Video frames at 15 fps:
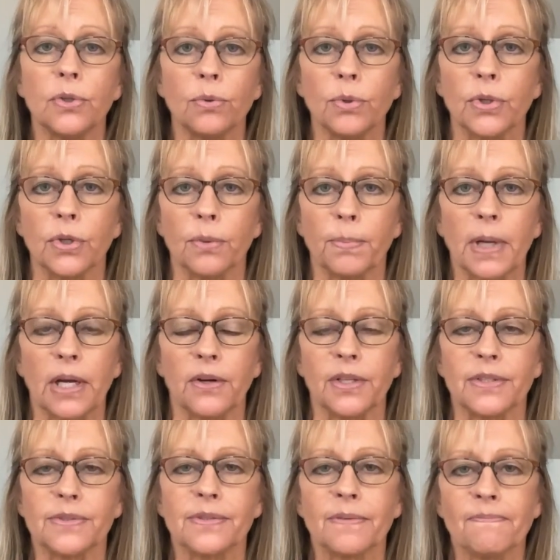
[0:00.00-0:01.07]
with your
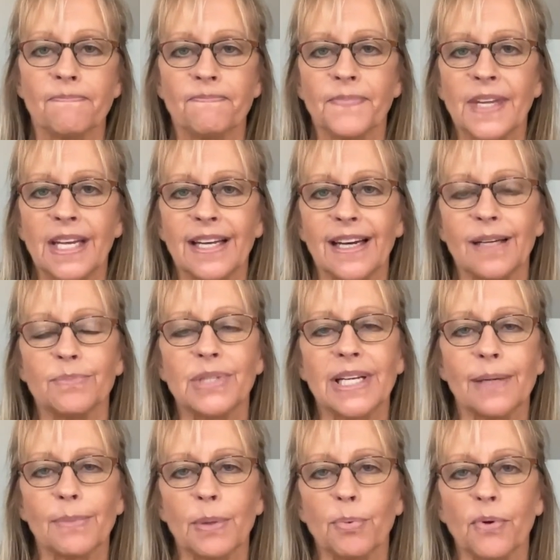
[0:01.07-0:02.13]
parents. I'm
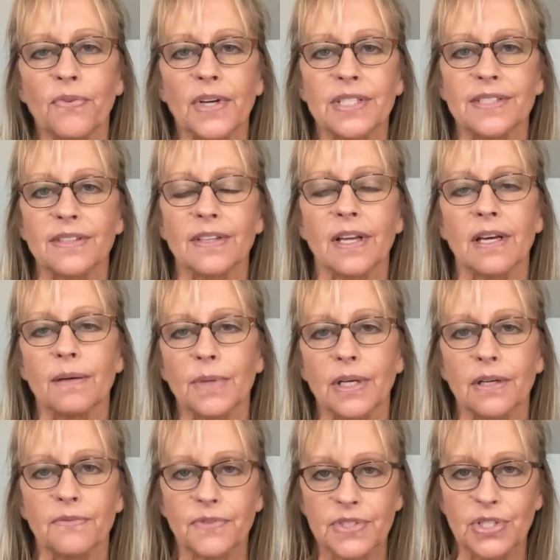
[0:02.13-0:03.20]
Tammy Provenzel. I'm
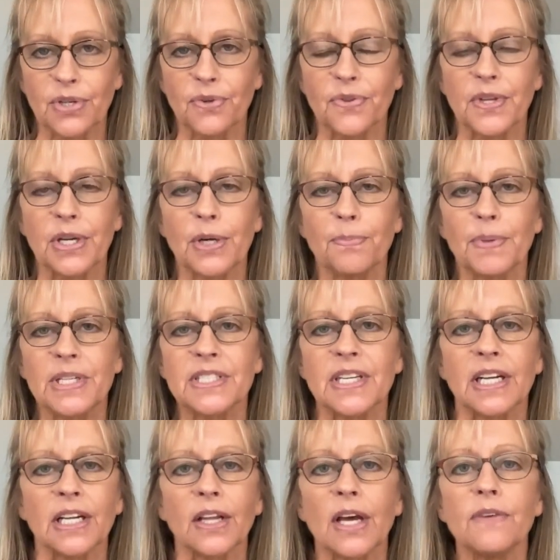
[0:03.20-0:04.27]
a physical therapist
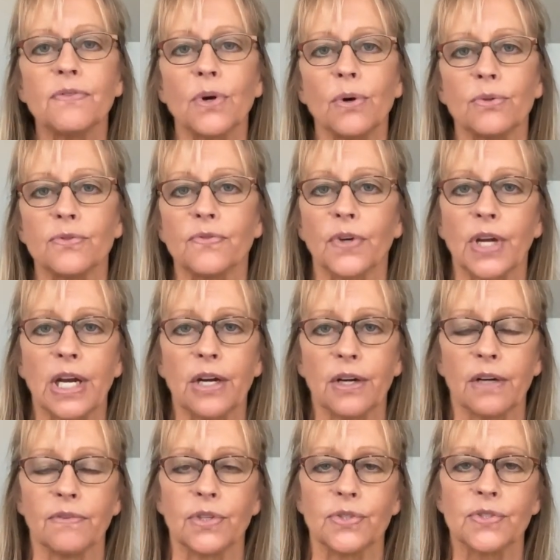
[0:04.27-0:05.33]
and a life coach for
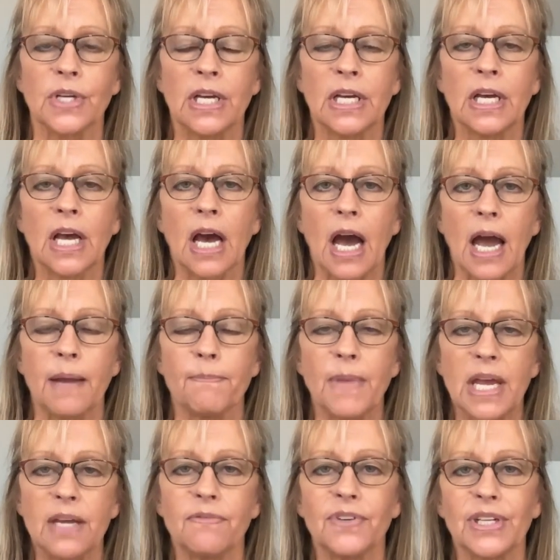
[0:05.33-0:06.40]
caregivers. I
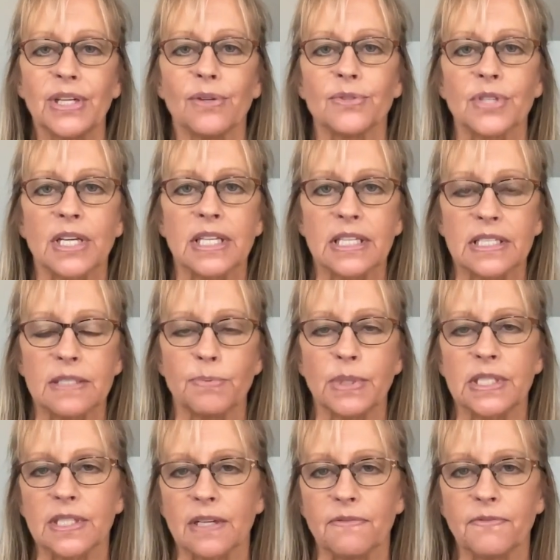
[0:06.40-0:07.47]
make videos like this
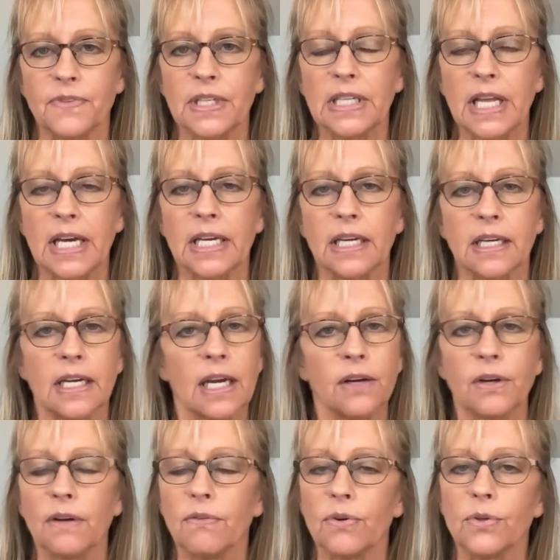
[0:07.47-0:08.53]
because I feel like
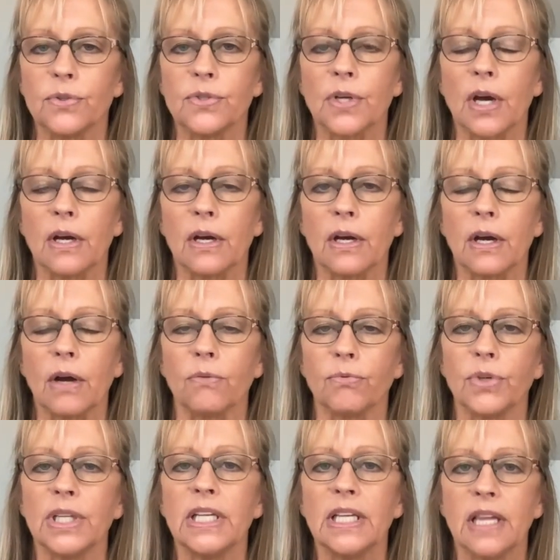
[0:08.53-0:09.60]
caregivers are
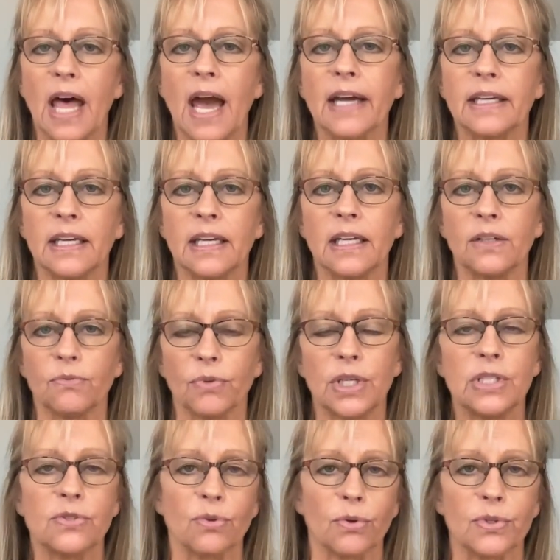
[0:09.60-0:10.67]
really lacking in
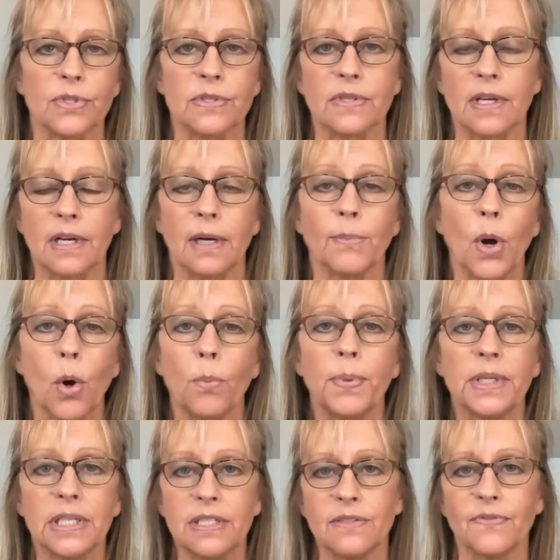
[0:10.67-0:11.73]
resources, and I'm
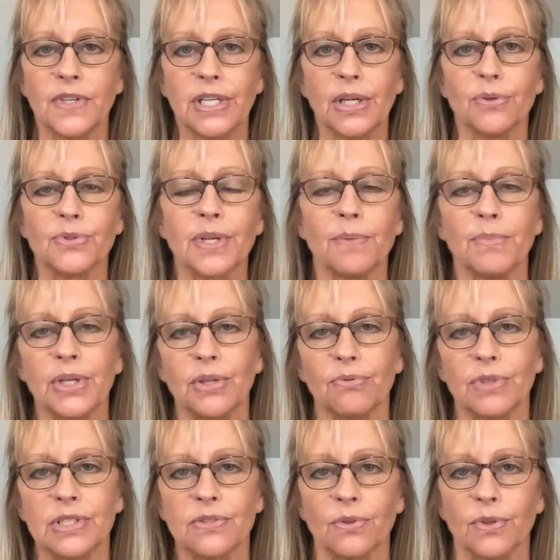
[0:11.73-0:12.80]
hoping these videos can be a
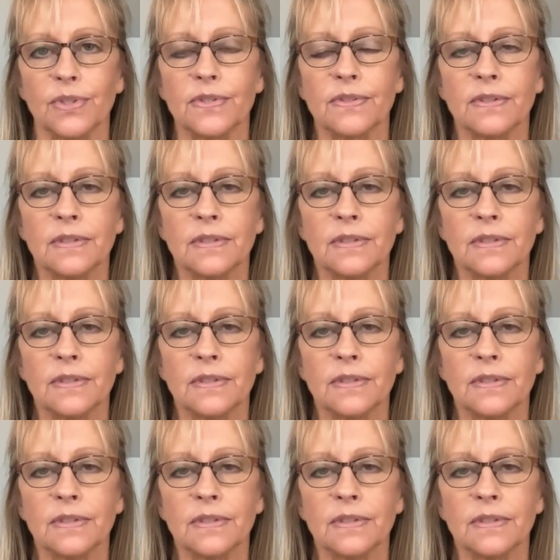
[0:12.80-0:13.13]
resource.